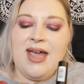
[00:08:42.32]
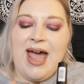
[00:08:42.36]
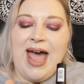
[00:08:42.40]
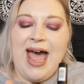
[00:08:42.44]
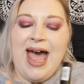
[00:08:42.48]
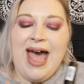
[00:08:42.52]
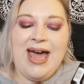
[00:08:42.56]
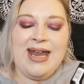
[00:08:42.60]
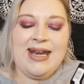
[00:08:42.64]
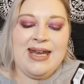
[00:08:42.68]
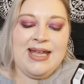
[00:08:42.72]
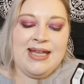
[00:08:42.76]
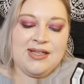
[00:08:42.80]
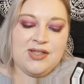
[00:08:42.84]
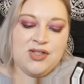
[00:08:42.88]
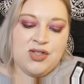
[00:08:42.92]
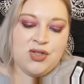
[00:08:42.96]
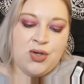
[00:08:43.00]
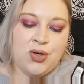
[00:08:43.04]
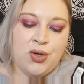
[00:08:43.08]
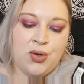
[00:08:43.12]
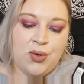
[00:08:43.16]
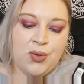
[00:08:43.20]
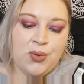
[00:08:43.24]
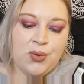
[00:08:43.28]
and it's
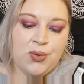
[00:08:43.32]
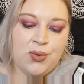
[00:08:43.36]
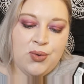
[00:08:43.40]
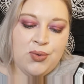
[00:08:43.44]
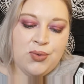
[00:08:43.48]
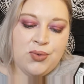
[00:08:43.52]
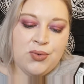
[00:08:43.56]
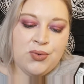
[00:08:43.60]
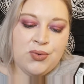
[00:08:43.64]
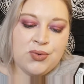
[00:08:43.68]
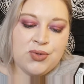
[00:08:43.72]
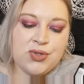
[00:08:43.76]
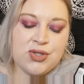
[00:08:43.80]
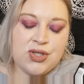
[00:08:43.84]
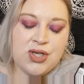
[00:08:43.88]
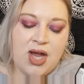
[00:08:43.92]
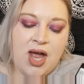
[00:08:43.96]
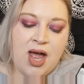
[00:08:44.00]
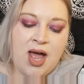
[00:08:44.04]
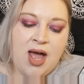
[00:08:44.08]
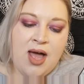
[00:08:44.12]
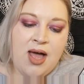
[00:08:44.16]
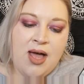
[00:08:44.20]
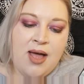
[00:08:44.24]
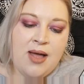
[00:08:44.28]
called,
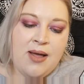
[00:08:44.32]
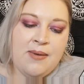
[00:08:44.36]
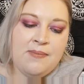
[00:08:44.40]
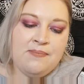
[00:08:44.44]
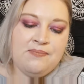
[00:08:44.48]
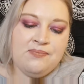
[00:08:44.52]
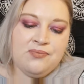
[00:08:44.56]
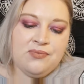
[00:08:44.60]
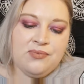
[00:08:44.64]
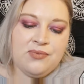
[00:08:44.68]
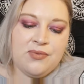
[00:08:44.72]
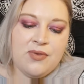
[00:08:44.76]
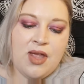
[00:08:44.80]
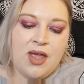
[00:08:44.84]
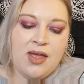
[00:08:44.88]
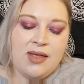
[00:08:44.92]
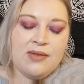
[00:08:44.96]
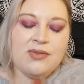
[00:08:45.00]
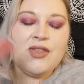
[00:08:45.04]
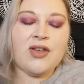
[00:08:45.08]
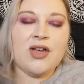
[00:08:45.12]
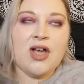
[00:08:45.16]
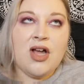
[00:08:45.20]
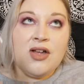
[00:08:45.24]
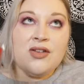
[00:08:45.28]

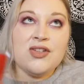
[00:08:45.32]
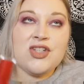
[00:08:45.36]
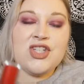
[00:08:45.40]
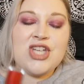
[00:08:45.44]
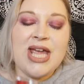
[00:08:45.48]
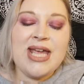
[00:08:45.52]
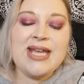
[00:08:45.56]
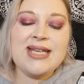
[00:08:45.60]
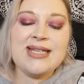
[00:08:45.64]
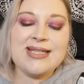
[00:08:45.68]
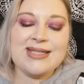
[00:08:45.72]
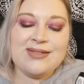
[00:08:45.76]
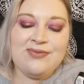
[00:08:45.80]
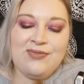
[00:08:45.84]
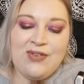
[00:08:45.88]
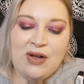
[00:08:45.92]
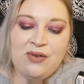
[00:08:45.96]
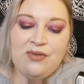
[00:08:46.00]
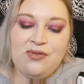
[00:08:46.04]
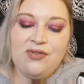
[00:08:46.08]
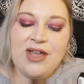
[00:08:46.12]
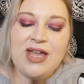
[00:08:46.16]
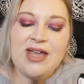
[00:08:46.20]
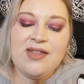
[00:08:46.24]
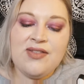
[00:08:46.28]
the shade is
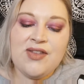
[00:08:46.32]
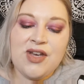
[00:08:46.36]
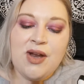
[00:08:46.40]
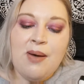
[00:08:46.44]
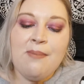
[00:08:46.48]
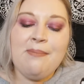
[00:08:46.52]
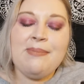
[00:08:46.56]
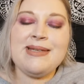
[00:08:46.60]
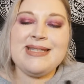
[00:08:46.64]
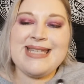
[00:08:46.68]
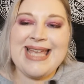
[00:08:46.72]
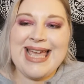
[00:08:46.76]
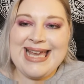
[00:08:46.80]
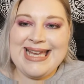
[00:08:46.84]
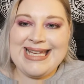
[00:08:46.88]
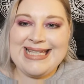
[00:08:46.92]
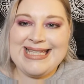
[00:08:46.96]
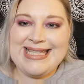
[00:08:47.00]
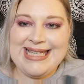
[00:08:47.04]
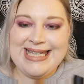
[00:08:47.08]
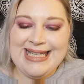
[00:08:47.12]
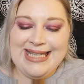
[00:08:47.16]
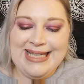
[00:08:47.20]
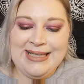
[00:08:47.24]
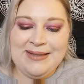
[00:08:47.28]
Velvet and the number's
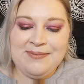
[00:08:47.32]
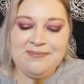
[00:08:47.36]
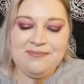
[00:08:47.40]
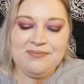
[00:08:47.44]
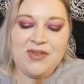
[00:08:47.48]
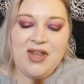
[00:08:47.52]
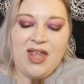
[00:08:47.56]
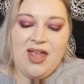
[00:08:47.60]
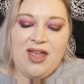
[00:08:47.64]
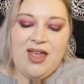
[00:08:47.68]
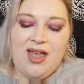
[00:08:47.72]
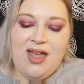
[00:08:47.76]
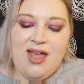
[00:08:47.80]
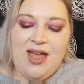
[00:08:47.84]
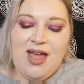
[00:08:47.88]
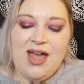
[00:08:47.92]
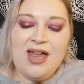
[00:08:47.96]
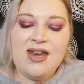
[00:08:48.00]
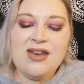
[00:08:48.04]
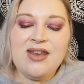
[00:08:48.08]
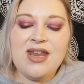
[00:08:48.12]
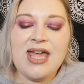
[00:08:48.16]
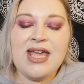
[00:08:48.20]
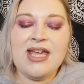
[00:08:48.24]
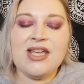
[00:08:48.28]
18,
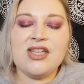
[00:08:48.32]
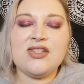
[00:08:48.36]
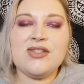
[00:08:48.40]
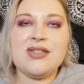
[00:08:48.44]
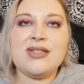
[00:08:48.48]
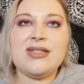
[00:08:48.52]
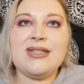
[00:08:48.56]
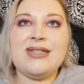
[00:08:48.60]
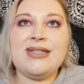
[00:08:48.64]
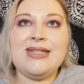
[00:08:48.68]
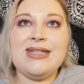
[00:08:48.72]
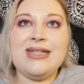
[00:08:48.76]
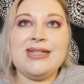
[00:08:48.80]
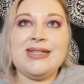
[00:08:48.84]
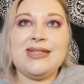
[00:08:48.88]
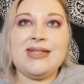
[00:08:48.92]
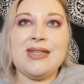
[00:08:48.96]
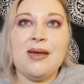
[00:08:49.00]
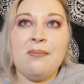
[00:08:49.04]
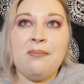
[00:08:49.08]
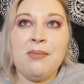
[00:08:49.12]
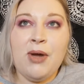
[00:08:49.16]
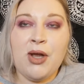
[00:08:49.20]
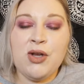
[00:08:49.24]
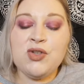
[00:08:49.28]
and it is the
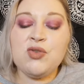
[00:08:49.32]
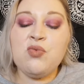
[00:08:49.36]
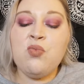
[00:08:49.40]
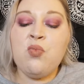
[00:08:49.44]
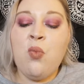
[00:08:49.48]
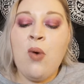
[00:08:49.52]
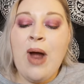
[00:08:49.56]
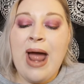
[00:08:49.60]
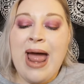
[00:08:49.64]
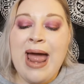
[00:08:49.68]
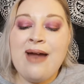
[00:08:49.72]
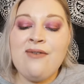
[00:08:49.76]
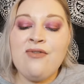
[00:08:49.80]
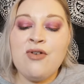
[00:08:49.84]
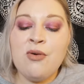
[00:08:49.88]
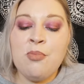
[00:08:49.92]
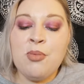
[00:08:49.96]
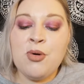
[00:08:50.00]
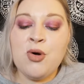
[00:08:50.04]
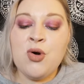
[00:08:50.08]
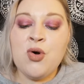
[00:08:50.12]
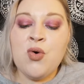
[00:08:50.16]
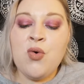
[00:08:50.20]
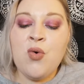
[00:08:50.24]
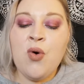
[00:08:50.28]
most
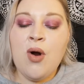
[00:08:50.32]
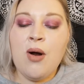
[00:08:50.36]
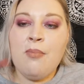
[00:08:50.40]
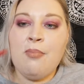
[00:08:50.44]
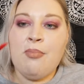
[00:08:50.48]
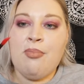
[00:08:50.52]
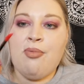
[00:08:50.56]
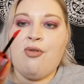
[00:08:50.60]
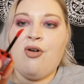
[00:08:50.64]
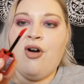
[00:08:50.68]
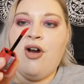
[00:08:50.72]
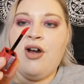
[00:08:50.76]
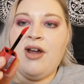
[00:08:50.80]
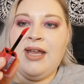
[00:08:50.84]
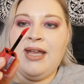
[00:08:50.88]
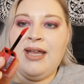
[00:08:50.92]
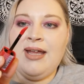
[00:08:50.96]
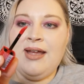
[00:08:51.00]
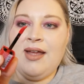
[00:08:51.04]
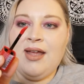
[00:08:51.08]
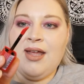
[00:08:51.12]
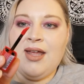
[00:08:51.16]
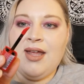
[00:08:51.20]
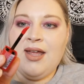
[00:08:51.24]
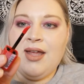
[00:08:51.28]
wearable, bright,
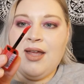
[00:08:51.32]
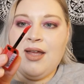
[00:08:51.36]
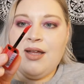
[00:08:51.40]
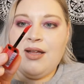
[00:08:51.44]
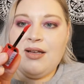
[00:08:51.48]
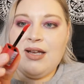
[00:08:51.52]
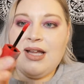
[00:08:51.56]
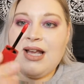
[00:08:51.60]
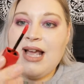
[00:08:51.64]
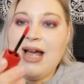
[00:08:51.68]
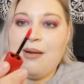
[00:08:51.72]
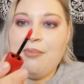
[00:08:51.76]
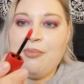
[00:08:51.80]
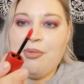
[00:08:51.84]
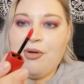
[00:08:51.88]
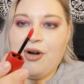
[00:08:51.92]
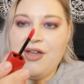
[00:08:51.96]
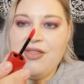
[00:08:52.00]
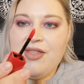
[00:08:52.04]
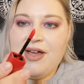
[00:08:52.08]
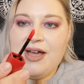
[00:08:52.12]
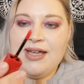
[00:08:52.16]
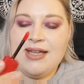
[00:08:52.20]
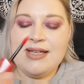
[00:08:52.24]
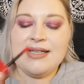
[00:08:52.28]
look how bright
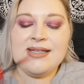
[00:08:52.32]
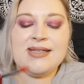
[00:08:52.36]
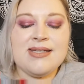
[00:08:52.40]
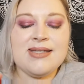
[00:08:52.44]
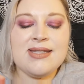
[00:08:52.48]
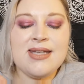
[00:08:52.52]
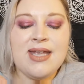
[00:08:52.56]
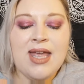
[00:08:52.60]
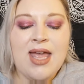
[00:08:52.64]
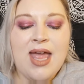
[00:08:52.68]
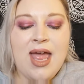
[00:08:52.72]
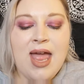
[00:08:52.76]
that is.